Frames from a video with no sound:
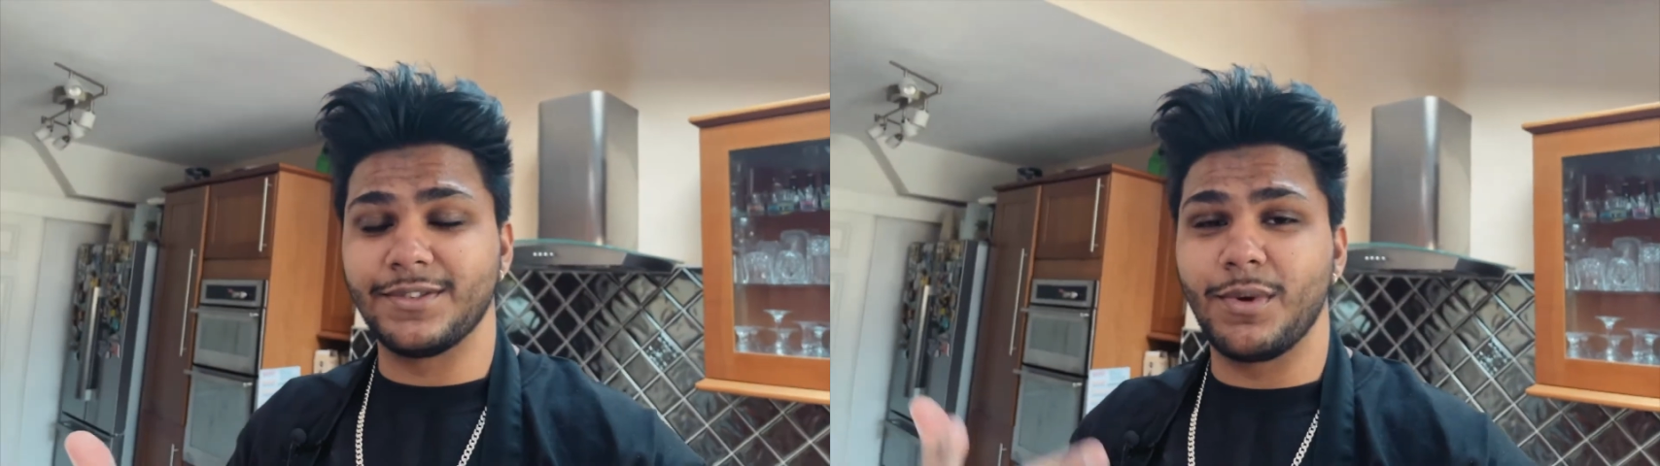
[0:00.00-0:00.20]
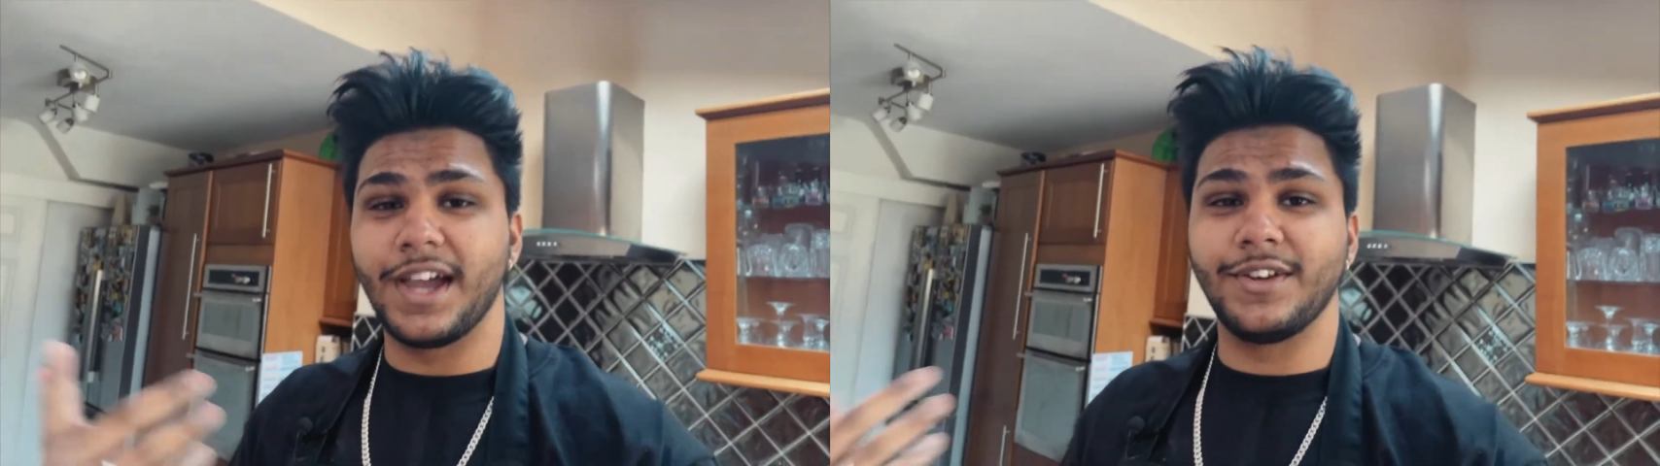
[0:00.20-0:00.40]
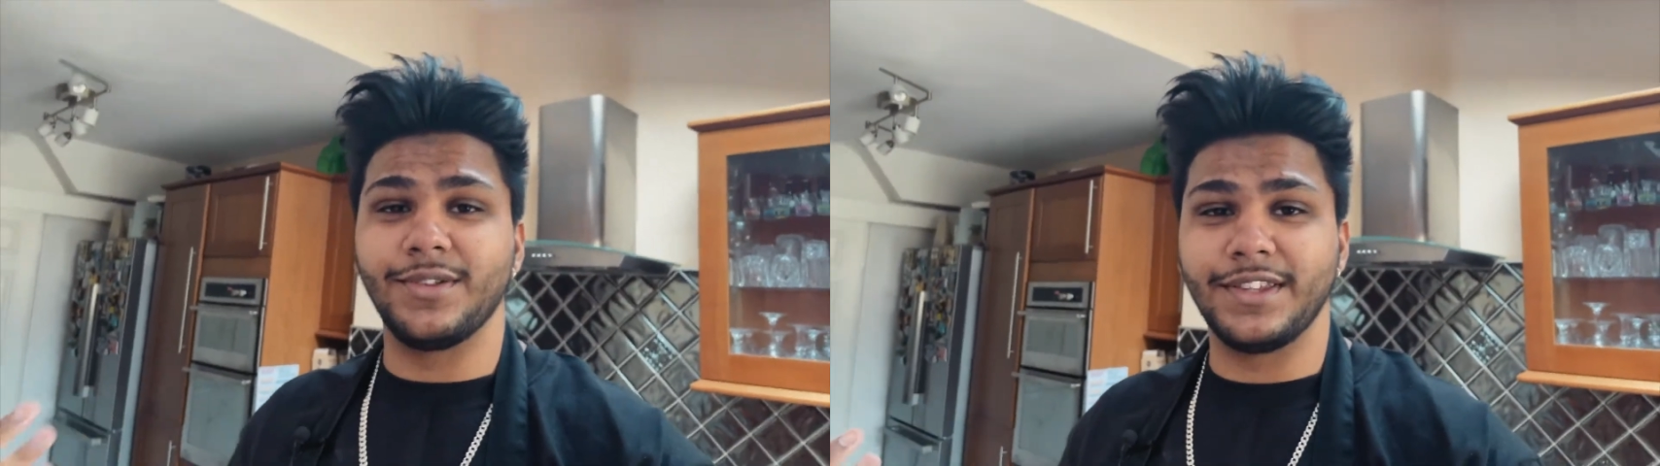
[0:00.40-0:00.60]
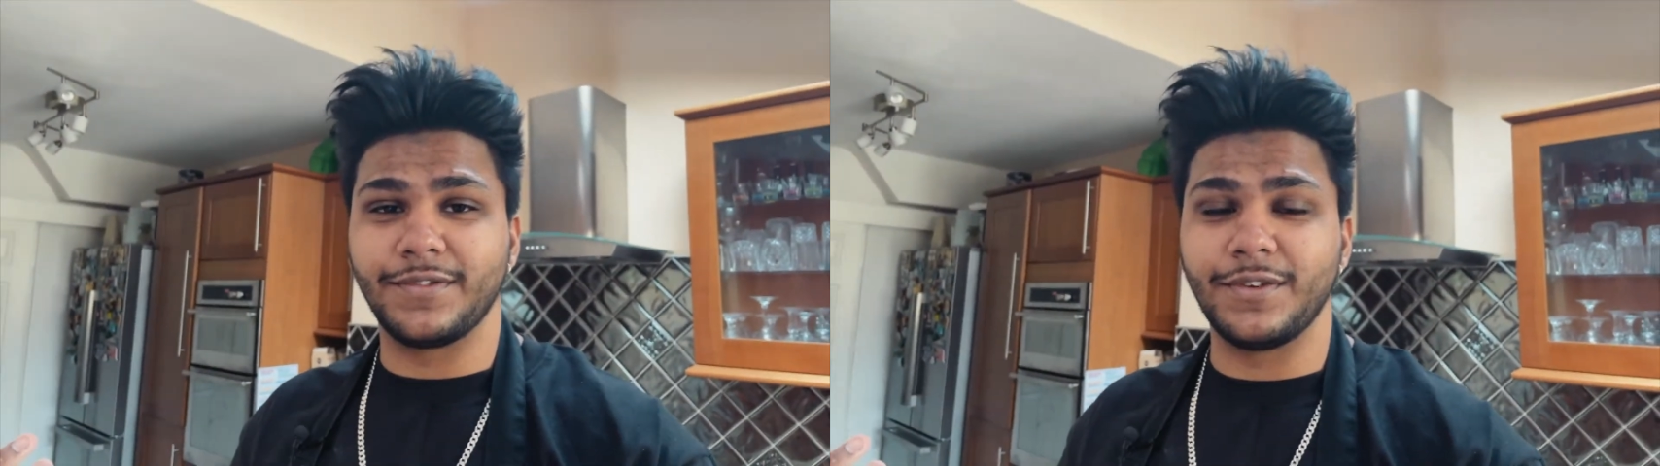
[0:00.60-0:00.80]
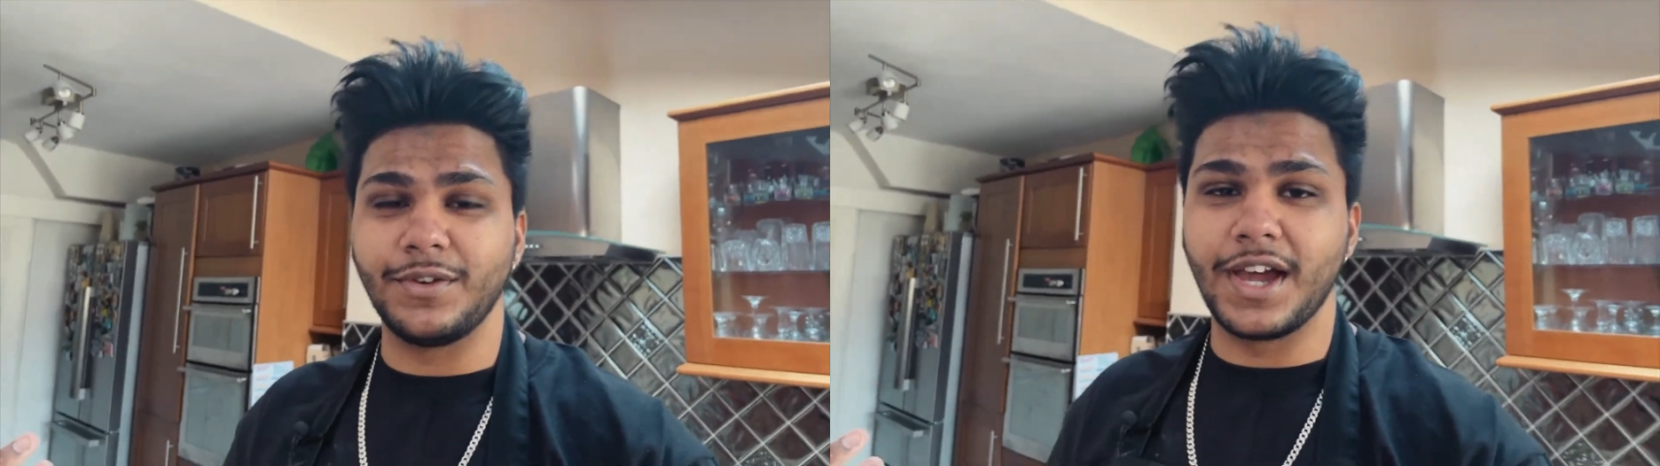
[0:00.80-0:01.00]
why I do these
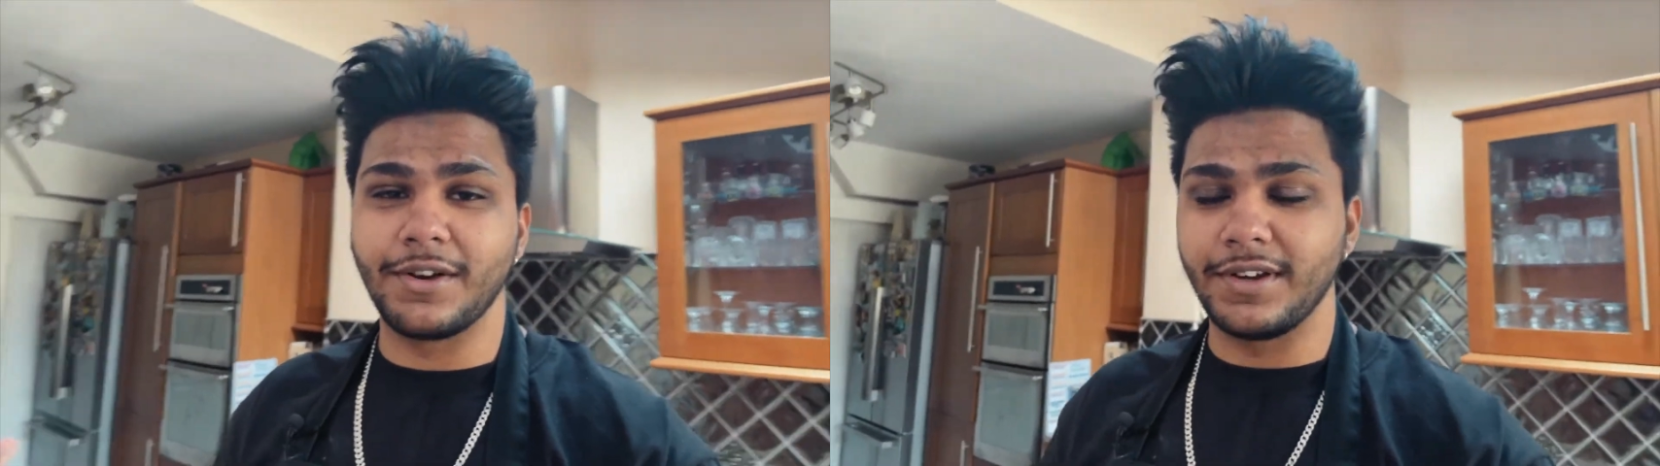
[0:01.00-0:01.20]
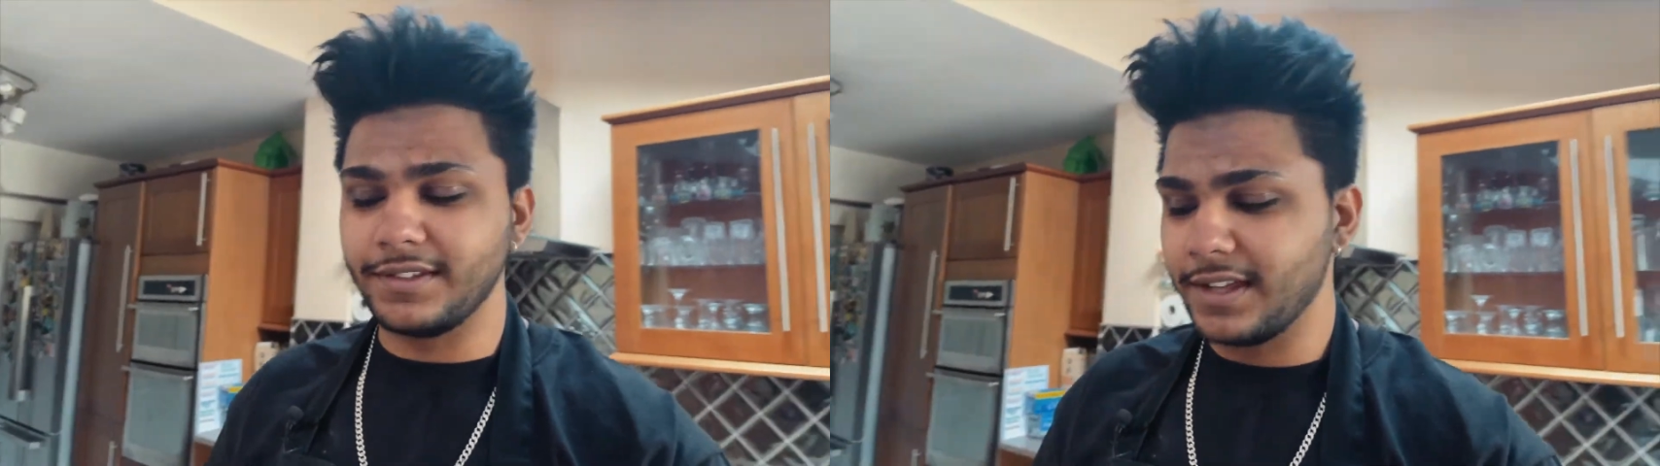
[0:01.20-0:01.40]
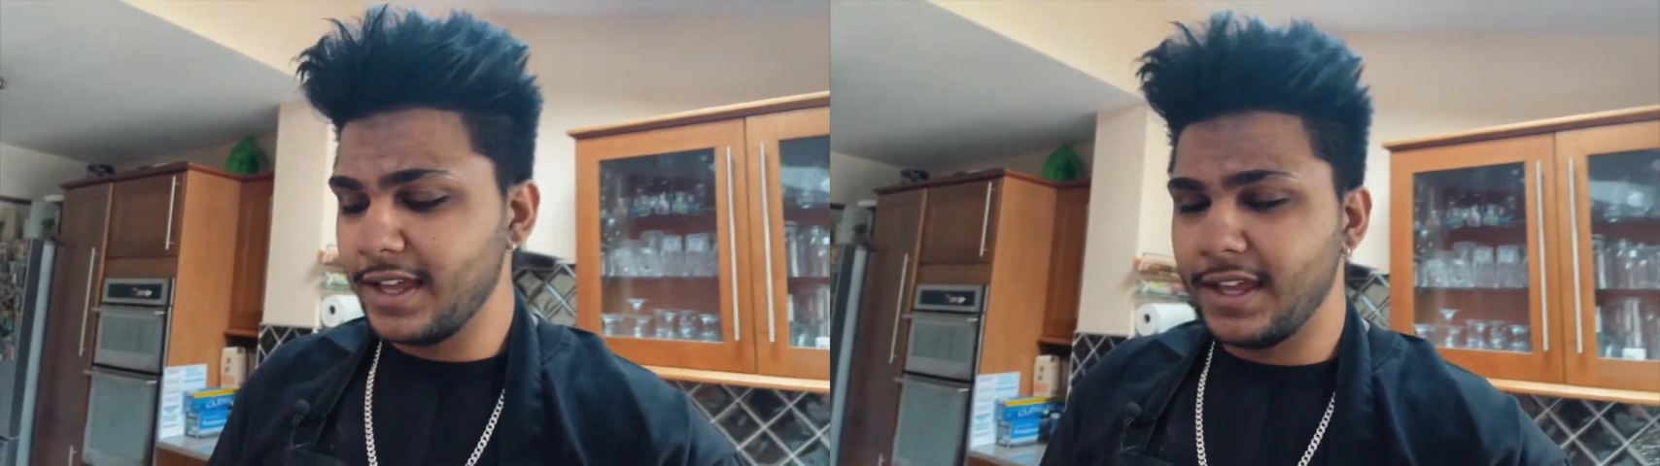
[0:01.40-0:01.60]
food diaries.